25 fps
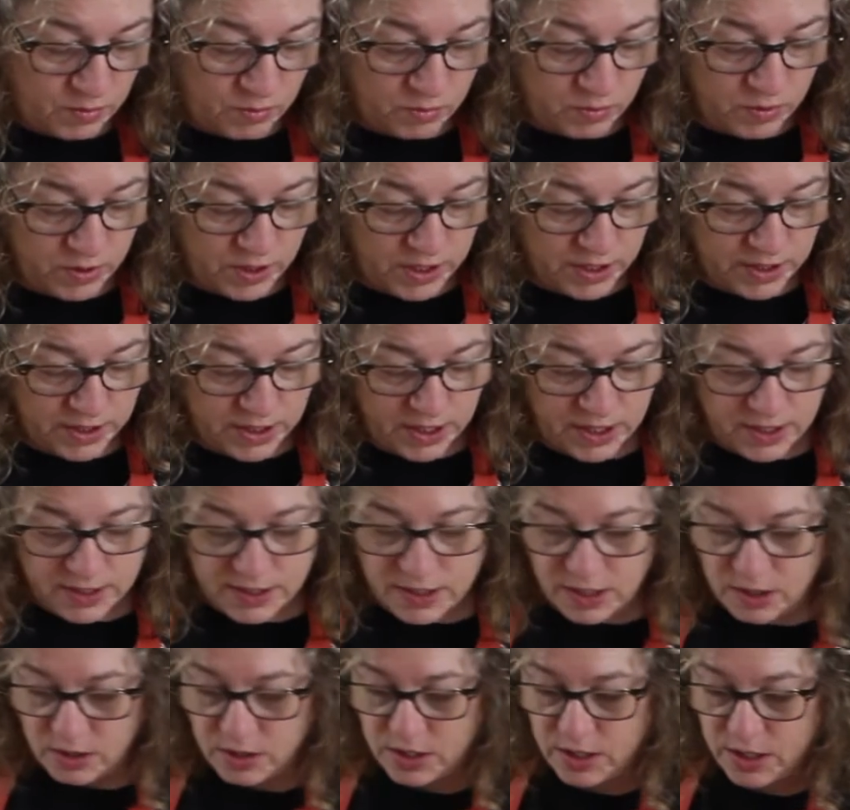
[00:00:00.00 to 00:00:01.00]
We'll get these
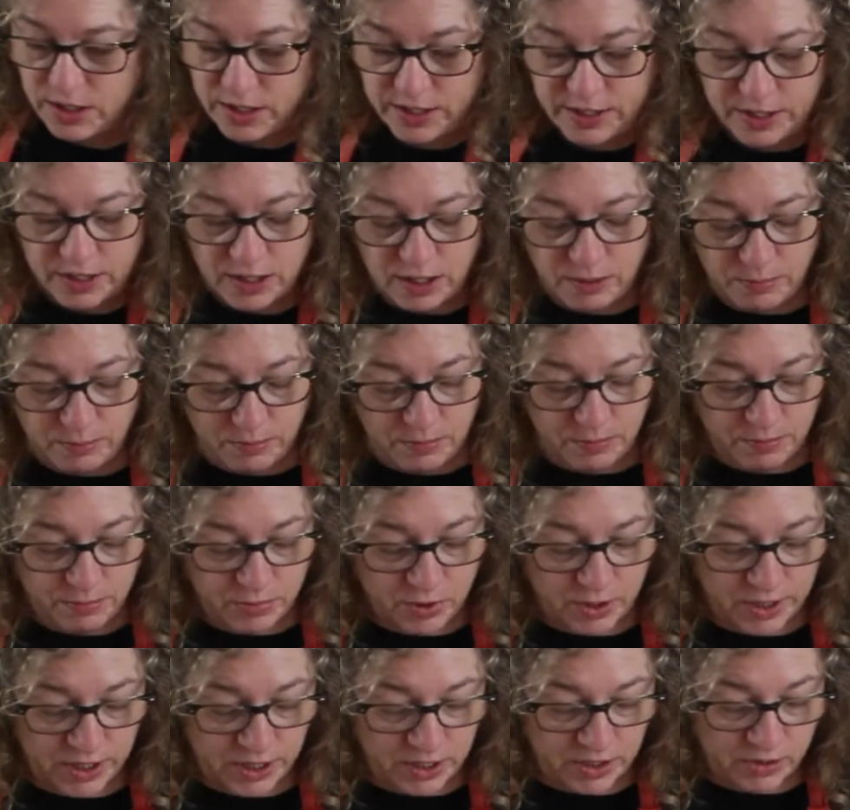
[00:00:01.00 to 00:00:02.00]
all cut up,
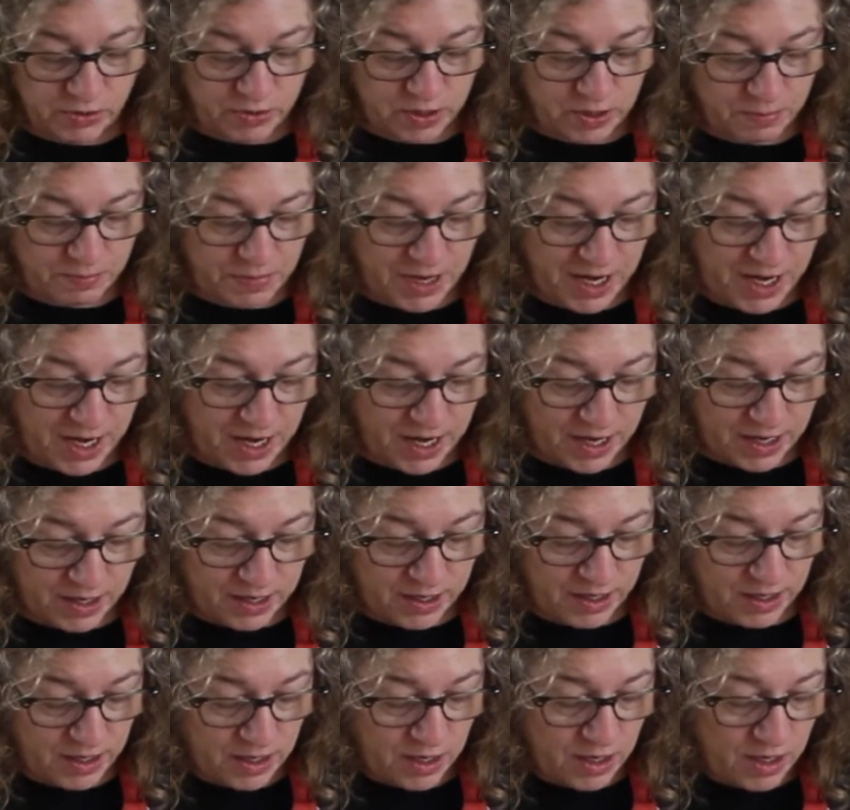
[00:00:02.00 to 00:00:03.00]
put into our
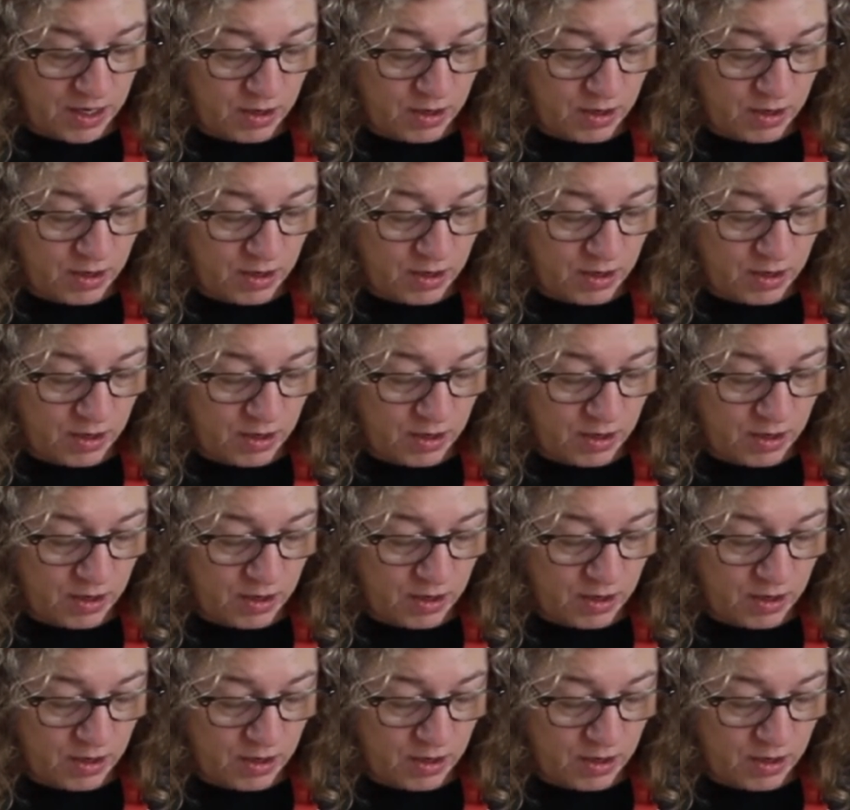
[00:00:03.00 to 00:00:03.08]
pan.